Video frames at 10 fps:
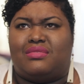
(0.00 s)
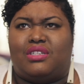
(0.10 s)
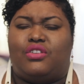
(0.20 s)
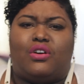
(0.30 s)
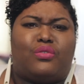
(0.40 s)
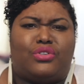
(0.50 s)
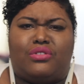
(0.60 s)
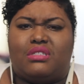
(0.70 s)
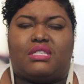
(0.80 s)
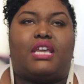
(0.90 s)
You know,
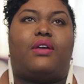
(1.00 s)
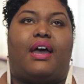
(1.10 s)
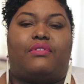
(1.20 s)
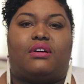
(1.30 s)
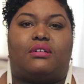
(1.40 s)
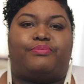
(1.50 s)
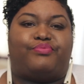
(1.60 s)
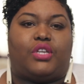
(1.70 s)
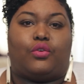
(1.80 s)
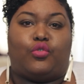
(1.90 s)
say you have
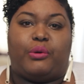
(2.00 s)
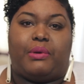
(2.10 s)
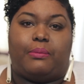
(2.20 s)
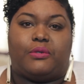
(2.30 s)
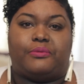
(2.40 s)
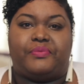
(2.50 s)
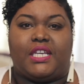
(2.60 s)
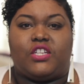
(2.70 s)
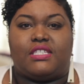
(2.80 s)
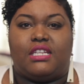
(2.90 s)
a group of people
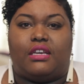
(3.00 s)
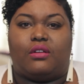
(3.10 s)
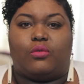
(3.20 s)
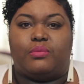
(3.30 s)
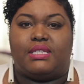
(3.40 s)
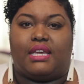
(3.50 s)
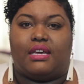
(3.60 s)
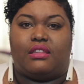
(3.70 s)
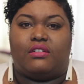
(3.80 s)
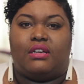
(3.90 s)
that are sitting in a room
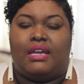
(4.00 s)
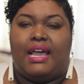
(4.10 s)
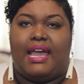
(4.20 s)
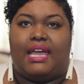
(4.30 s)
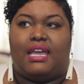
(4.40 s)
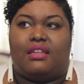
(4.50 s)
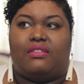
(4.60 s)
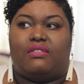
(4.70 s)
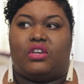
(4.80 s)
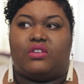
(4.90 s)
together
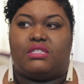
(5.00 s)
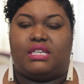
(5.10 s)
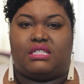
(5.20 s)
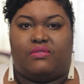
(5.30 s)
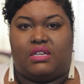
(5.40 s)
and there are 6 of